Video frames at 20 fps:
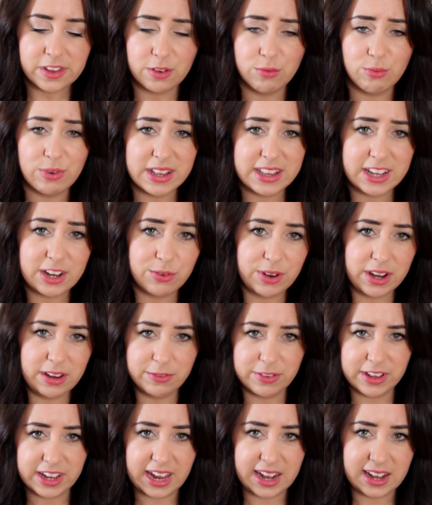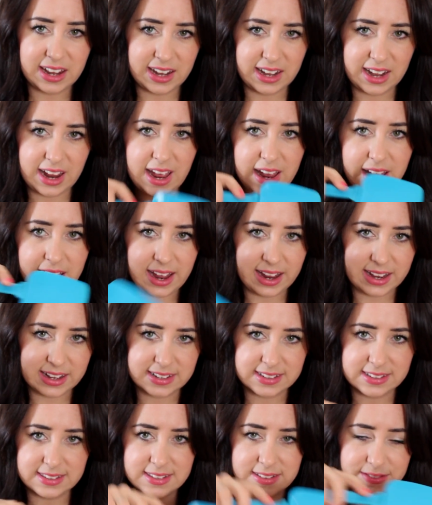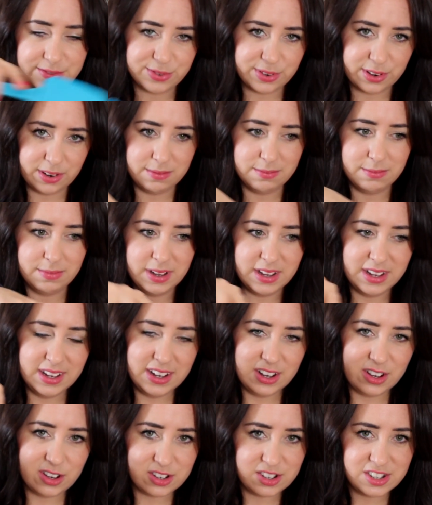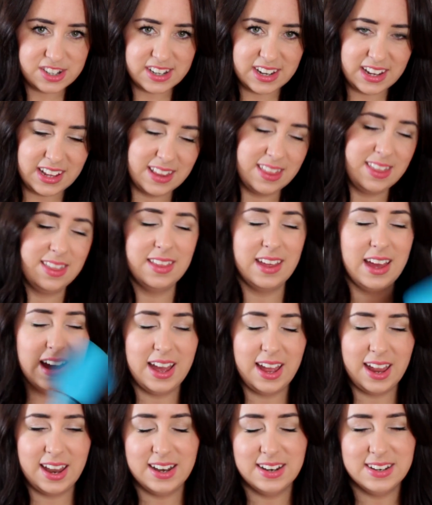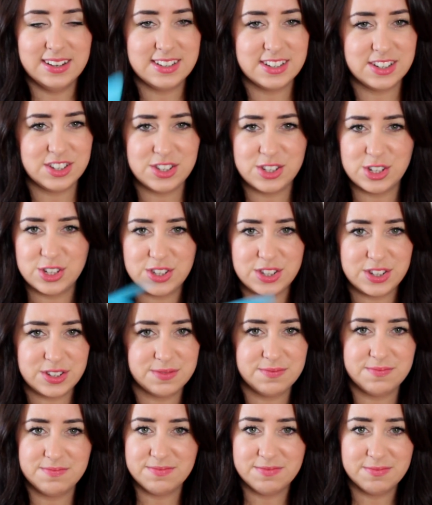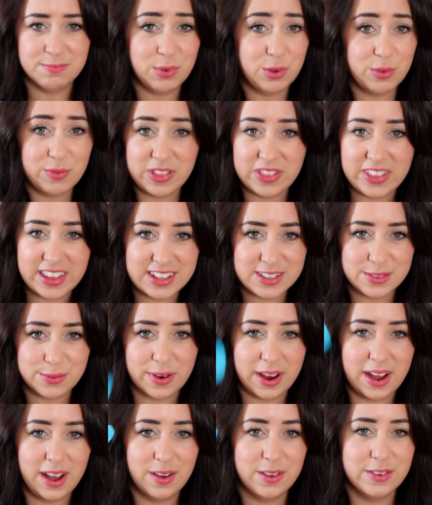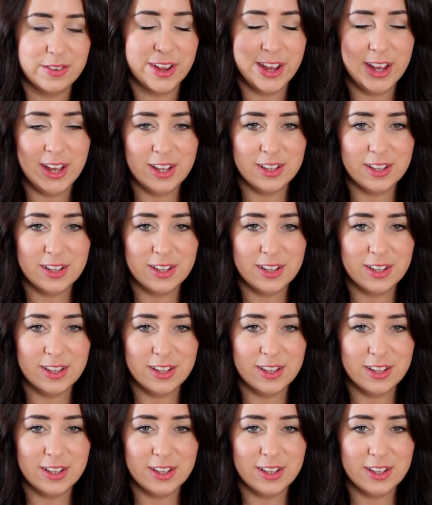Really great for getting eggs from underneath and just moving things around,